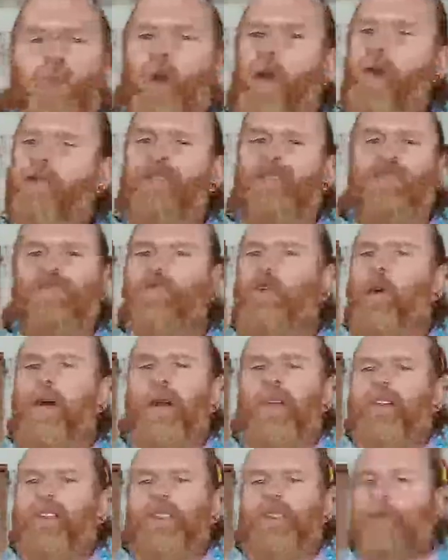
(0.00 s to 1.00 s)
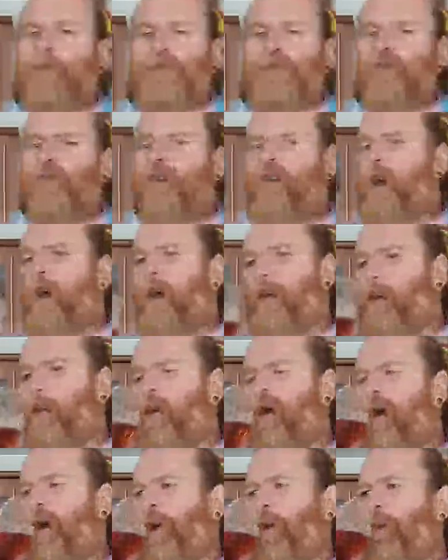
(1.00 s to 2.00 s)
I just thought I'd eat them straight out of
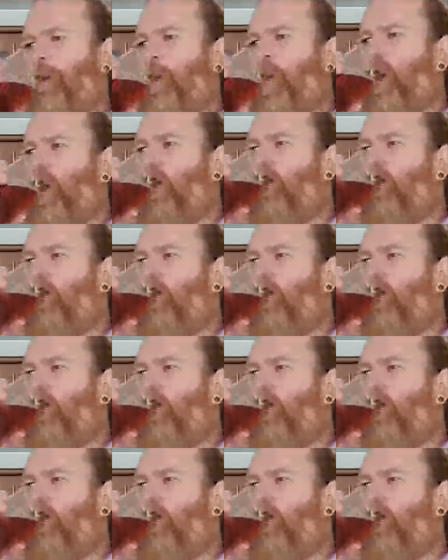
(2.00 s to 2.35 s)
the bag.